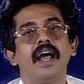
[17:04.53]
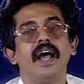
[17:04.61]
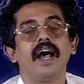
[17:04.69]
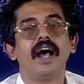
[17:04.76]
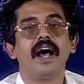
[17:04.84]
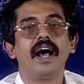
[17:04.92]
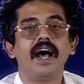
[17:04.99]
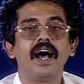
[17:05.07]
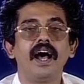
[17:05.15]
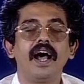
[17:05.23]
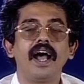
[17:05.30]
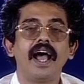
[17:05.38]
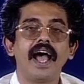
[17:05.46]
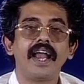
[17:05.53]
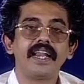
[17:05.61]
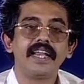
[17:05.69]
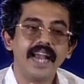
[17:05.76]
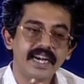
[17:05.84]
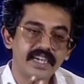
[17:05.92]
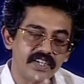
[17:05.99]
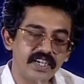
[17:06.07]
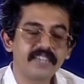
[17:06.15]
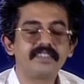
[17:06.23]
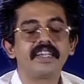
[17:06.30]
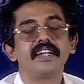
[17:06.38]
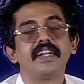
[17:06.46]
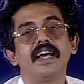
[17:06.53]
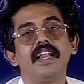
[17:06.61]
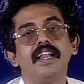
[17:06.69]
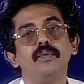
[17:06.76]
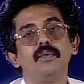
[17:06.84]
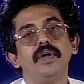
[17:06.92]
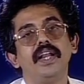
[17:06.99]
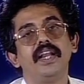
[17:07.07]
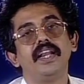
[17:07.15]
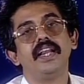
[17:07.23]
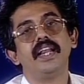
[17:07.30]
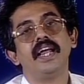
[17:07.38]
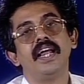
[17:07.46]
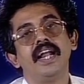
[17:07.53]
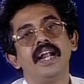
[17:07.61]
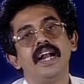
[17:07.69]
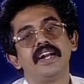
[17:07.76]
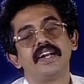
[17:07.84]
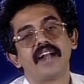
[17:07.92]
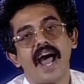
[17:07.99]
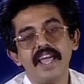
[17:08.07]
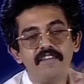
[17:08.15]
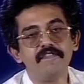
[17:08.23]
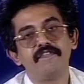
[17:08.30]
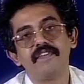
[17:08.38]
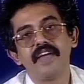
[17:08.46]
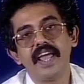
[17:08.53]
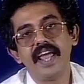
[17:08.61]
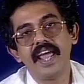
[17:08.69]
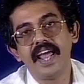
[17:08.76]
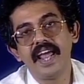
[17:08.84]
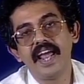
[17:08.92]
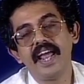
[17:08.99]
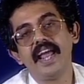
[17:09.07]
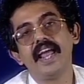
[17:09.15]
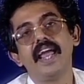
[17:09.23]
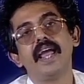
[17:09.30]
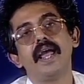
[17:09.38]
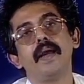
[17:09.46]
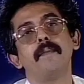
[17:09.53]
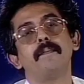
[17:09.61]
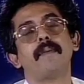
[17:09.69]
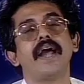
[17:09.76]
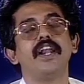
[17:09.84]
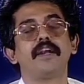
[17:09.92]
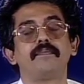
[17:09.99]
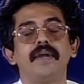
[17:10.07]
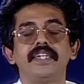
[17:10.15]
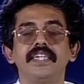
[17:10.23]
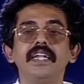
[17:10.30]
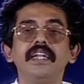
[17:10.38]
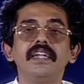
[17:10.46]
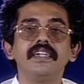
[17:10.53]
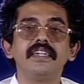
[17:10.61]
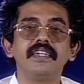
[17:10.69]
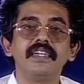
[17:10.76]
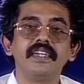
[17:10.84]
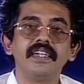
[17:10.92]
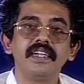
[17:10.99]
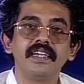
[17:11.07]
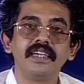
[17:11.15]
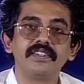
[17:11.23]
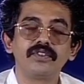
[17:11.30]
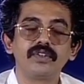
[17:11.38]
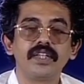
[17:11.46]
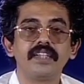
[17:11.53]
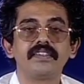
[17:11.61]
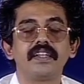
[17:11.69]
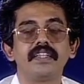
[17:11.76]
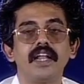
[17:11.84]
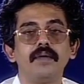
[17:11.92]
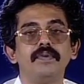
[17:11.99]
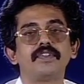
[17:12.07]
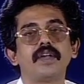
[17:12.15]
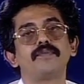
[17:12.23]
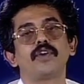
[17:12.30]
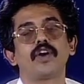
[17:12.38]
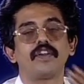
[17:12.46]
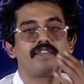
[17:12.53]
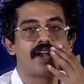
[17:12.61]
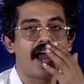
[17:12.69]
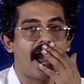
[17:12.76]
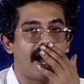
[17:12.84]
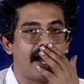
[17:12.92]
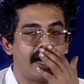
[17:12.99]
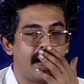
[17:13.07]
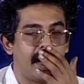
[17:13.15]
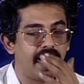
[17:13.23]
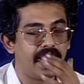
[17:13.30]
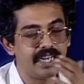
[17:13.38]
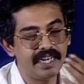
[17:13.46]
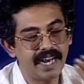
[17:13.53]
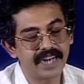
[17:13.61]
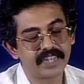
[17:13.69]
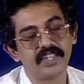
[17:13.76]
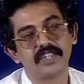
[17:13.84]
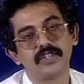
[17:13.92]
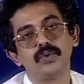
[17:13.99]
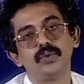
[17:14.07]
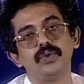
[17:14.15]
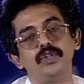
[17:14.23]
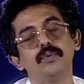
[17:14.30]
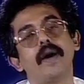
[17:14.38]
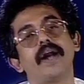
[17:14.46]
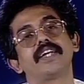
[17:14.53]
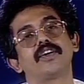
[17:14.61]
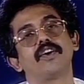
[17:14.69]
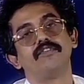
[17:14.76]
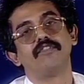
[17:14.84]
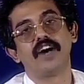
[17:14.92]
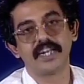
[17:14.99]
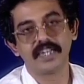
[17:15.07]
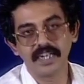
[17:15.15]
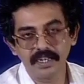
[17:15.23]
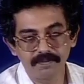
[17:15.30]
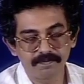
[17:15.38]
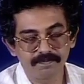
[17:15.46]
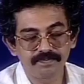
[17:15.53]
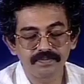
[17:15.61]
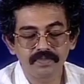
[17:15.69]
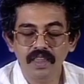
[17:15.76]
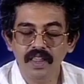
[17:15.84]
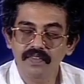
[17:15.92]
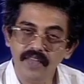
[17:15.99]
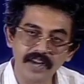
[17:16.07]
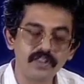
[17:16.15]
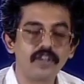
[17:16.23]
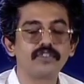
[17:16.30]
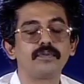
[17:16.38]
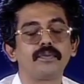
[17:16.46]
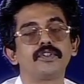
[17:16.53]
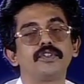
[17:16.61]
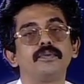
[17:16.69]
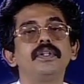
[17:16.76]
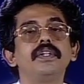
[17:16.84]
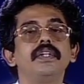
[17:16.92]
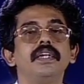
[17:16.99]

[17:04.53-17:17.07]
an electric signal will drive a pilot pressure. So, there will be some sort of an electric to pneumatic converter, that is also possible.